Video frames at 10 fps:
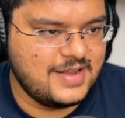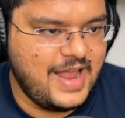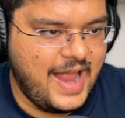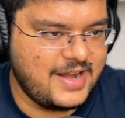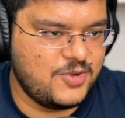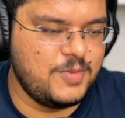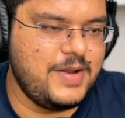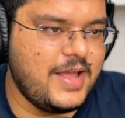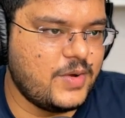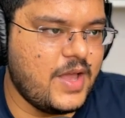And you'll
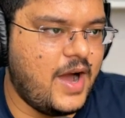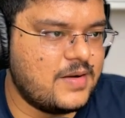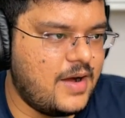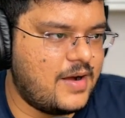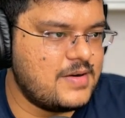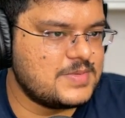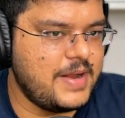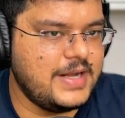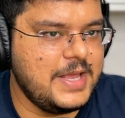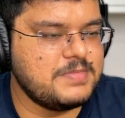be like, okay, how does
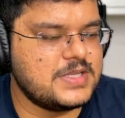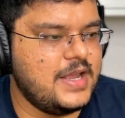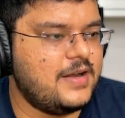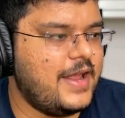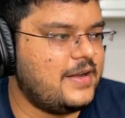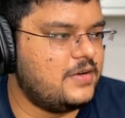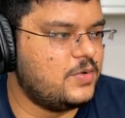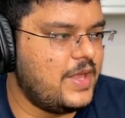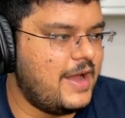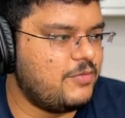my team see it? Like,
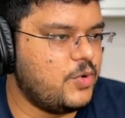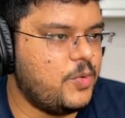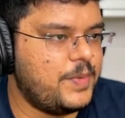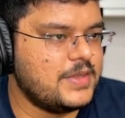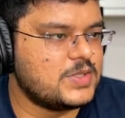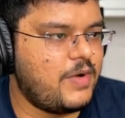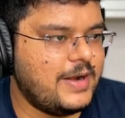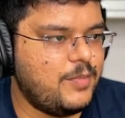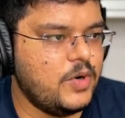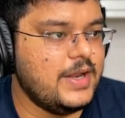do they have to open this
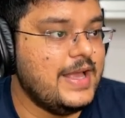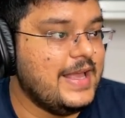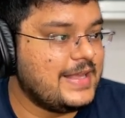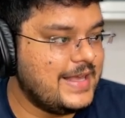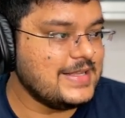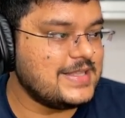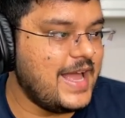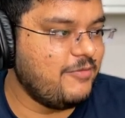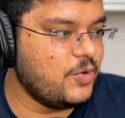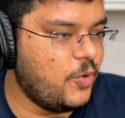whiteboard? Yes, they
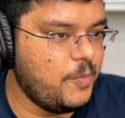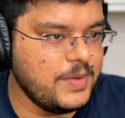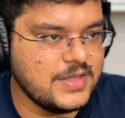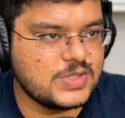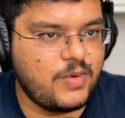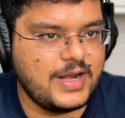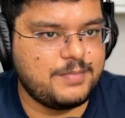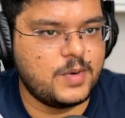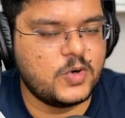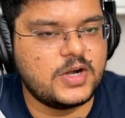have to open this
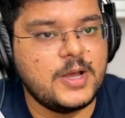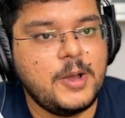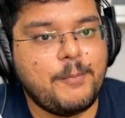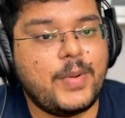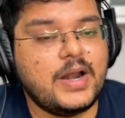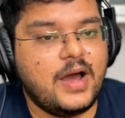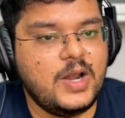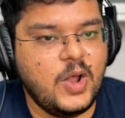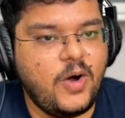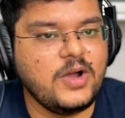whiteboard. But
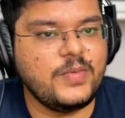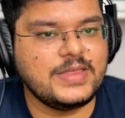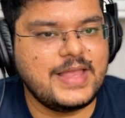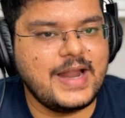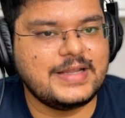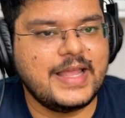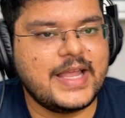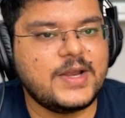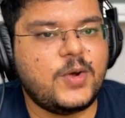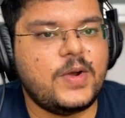along with that, they
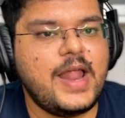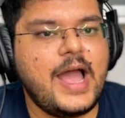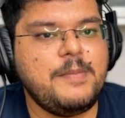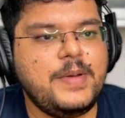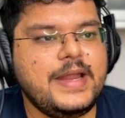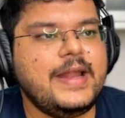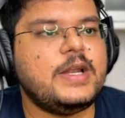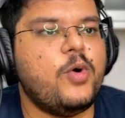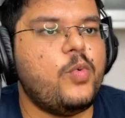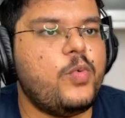can collaborate
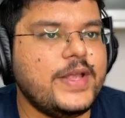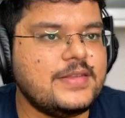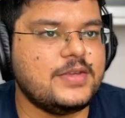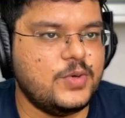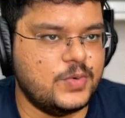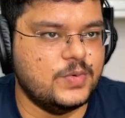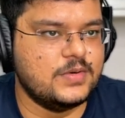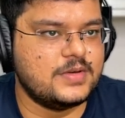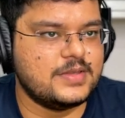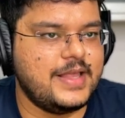with you.
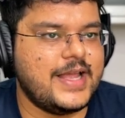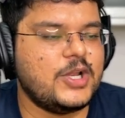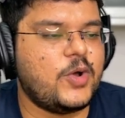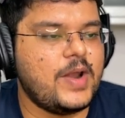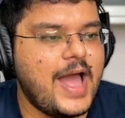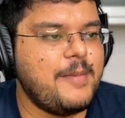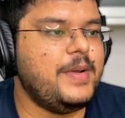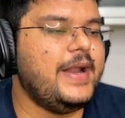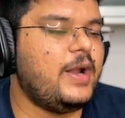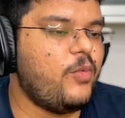They can
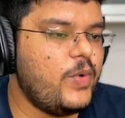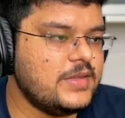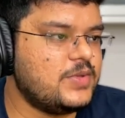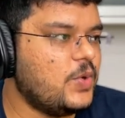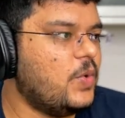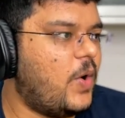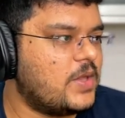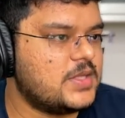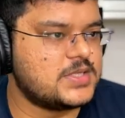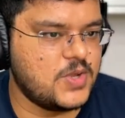collaborate with you
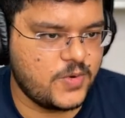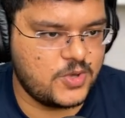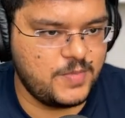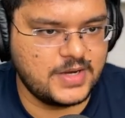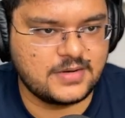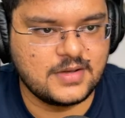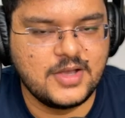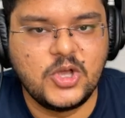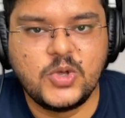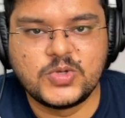on this document.
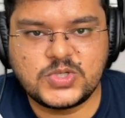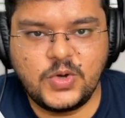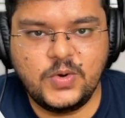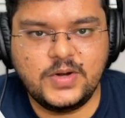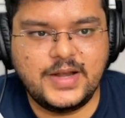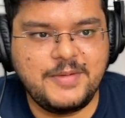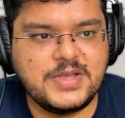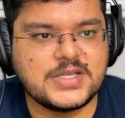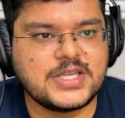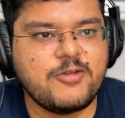So let
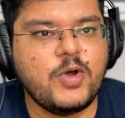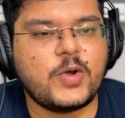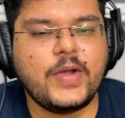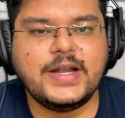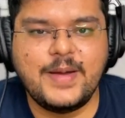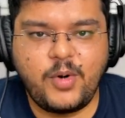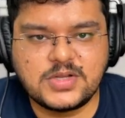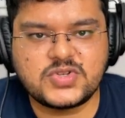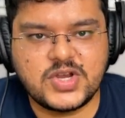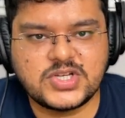me just give you a quick
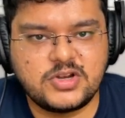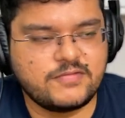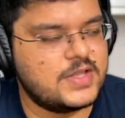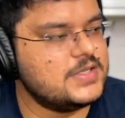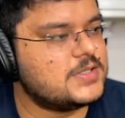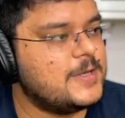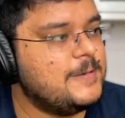demonstration of this.